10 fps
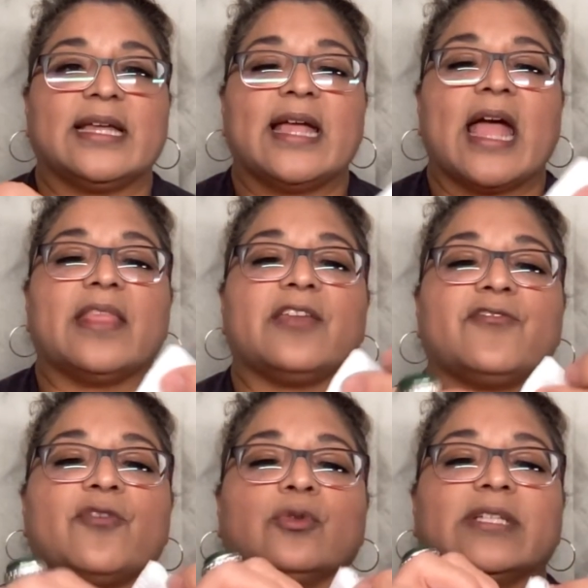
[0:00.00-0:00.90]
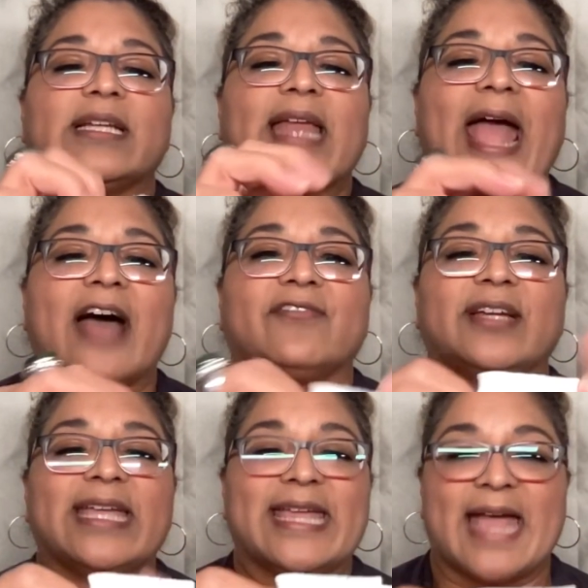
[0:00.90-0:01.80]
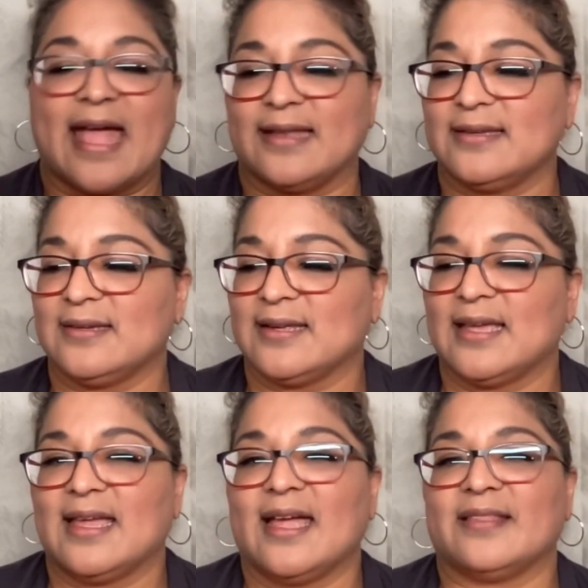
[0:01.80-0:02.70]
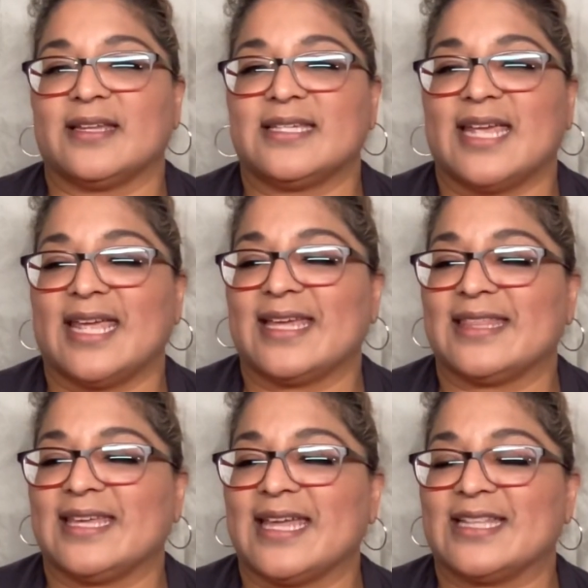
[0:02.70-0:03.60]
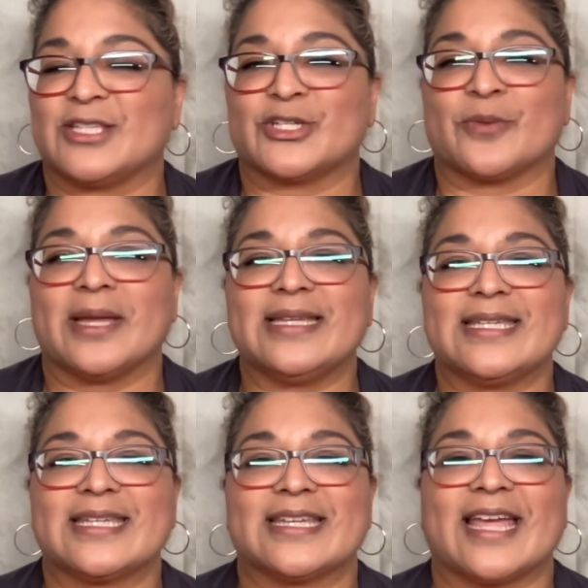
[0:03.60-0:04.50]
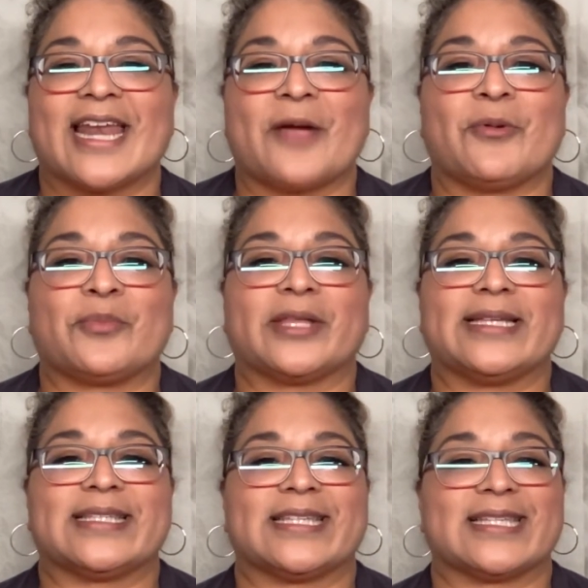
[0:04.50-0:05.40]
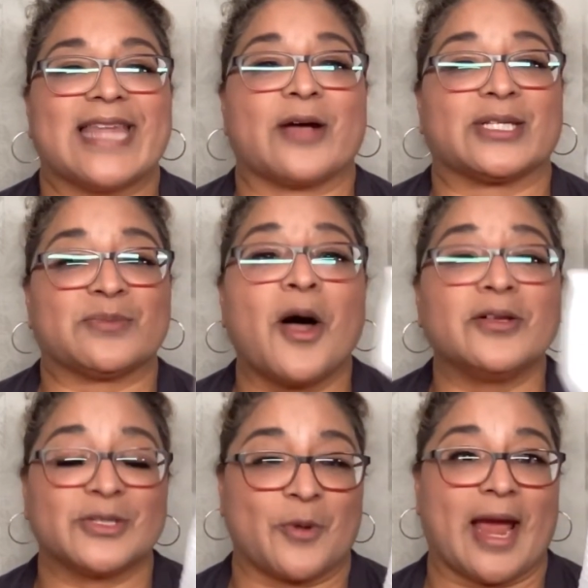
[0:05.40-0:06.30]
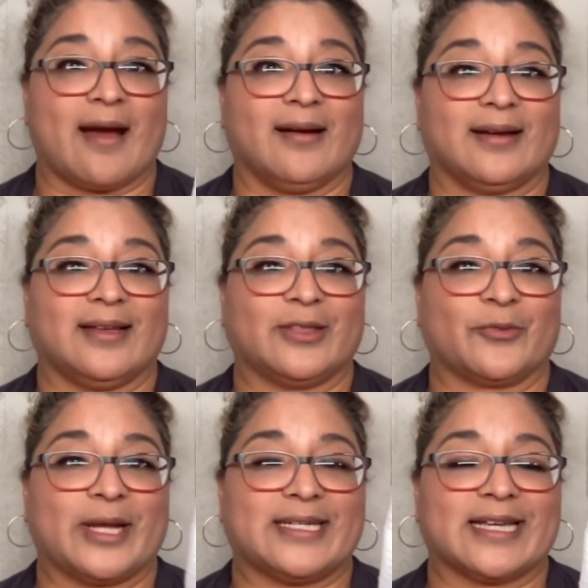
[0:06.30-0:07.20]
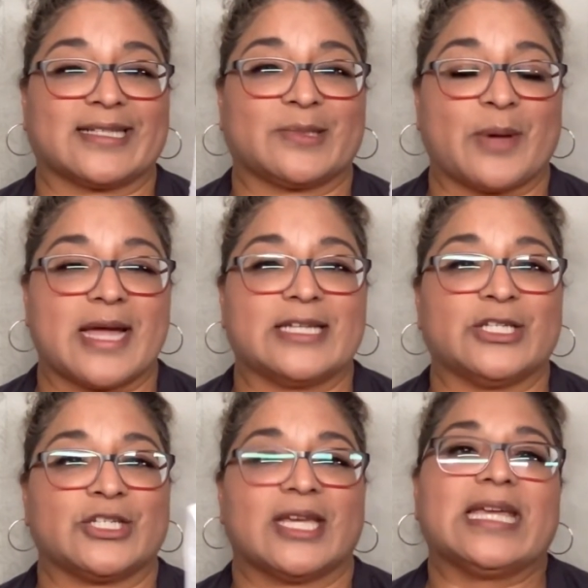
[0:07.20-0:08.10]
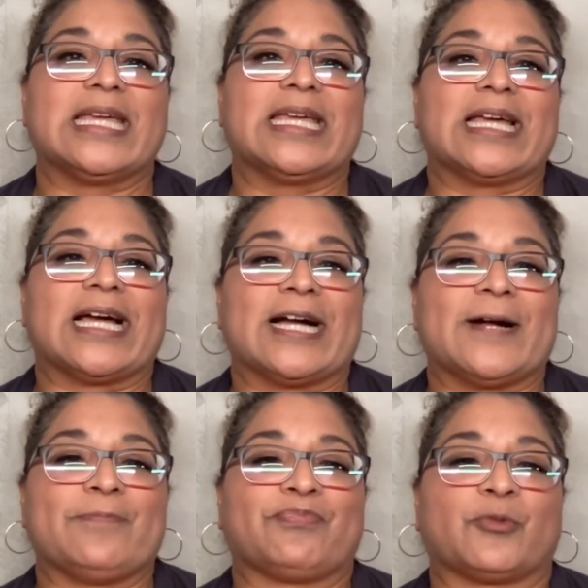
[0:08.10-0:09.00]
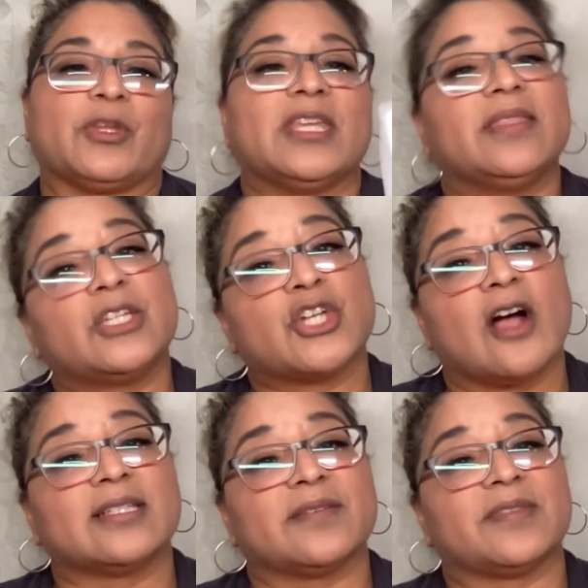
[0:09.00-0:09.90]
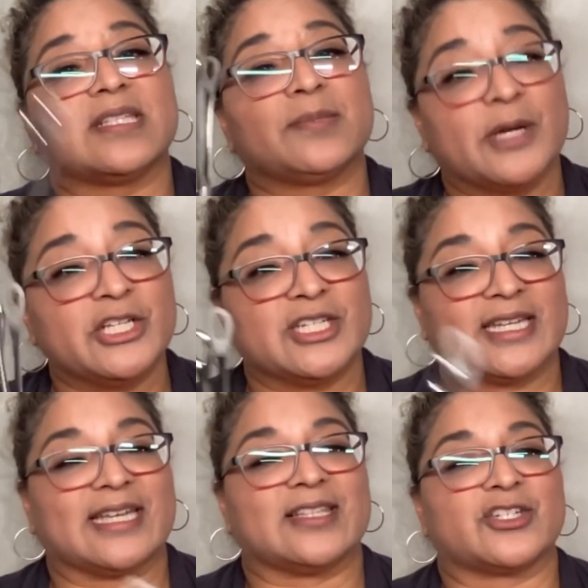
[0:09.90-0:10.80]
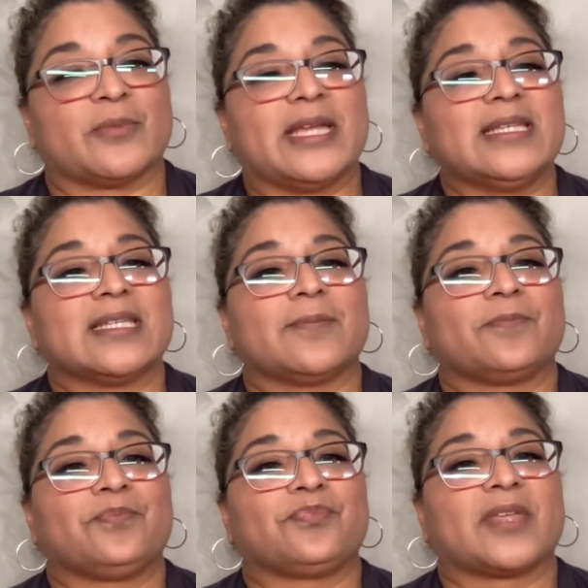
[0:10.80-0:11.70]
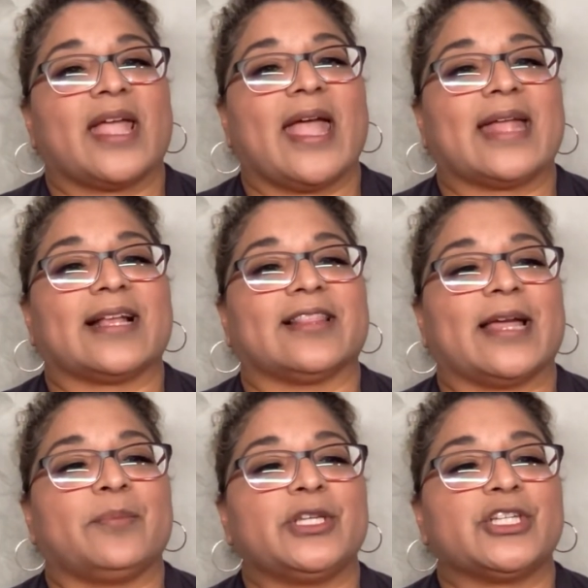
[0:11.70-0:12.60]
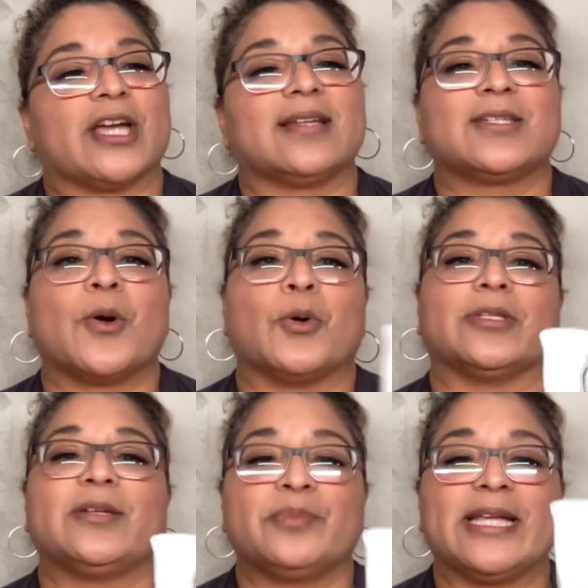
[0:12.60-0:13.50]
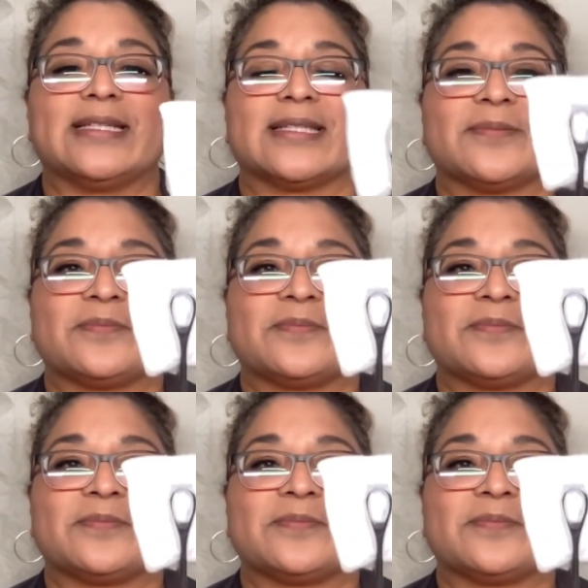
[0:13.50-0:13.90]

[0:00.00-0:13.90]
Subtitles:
and then fold it in half again. Then take the instrument, and I will place this now small square in the ratex sponge within the jaws of the sponge stick instrument and clamp it shut to hold it in place.